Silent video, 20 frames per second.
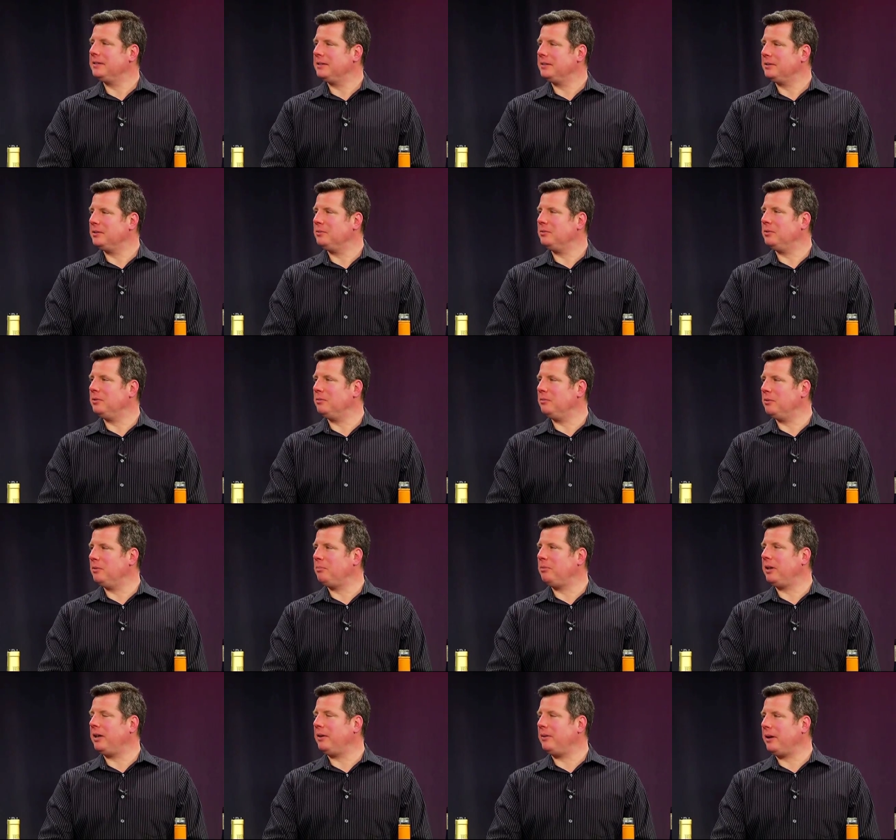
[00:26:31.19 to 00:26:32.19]
I like that we'll
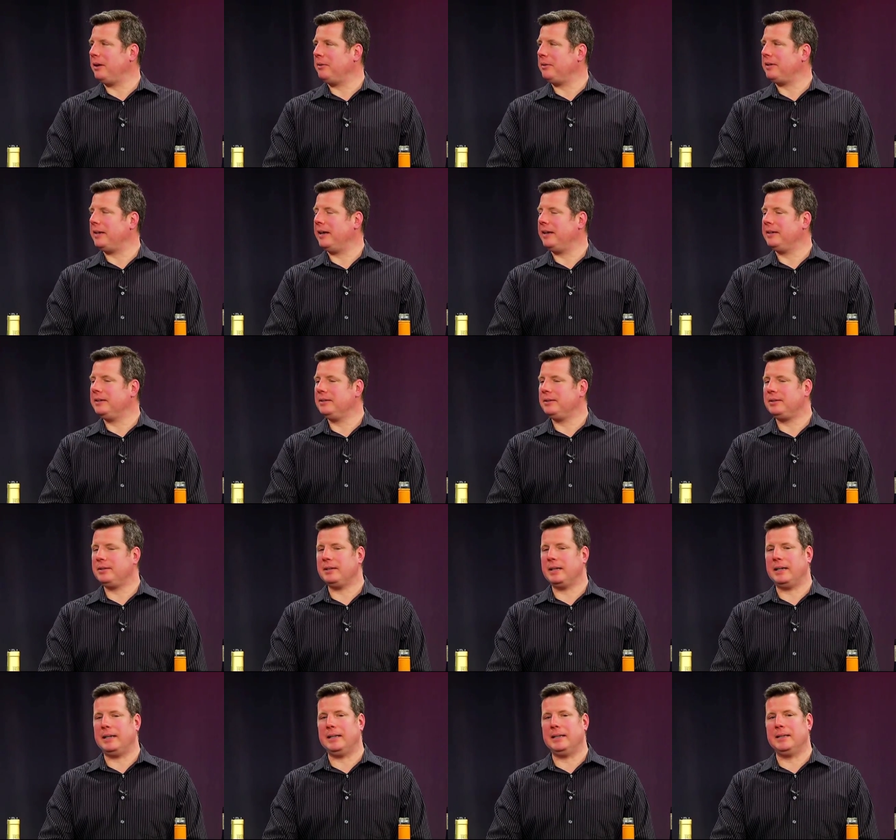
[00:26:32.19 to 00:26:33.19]
idea. Play around tannin with tannins.
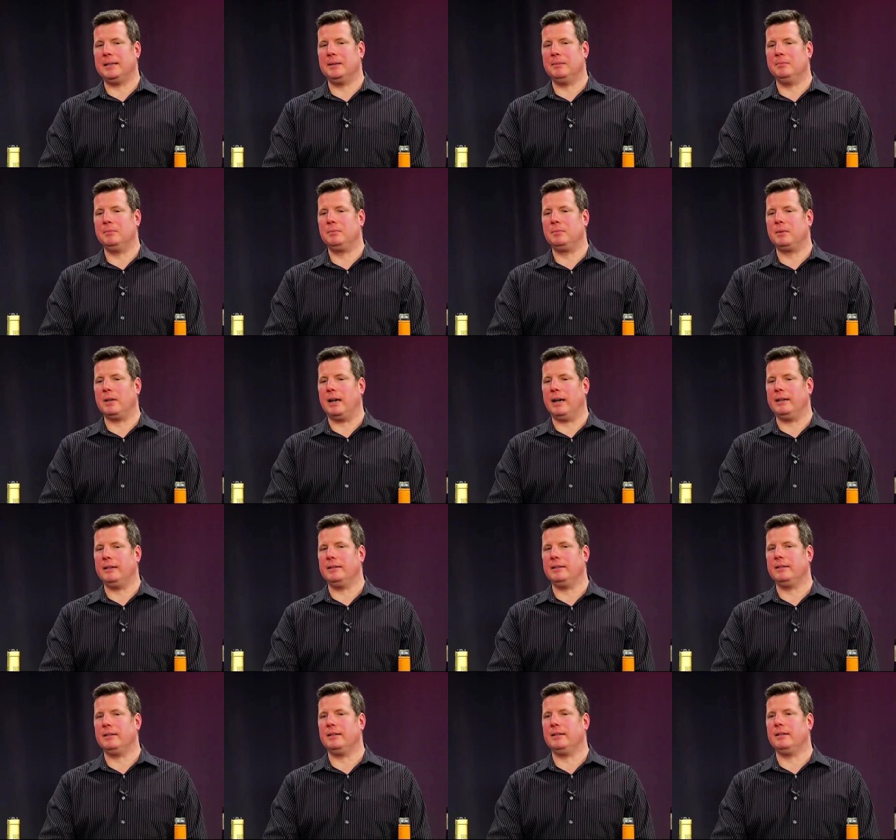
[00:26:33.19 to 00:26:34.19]
Um, I
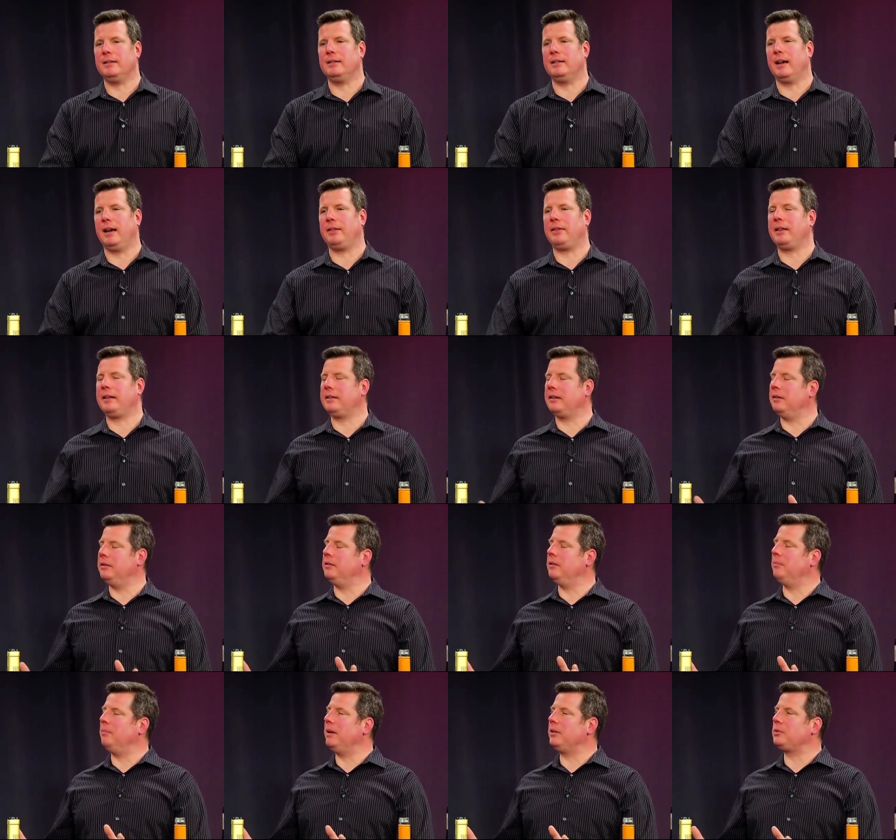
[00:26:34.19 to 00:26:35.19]
I think the, the
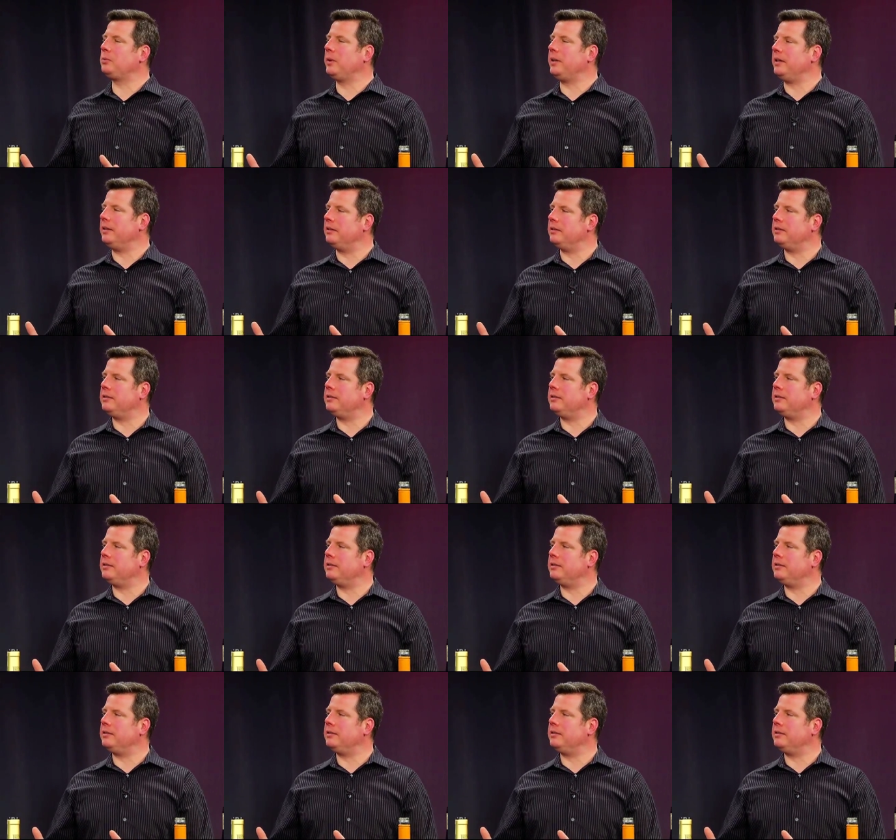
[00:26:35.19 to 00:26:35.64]
best way to,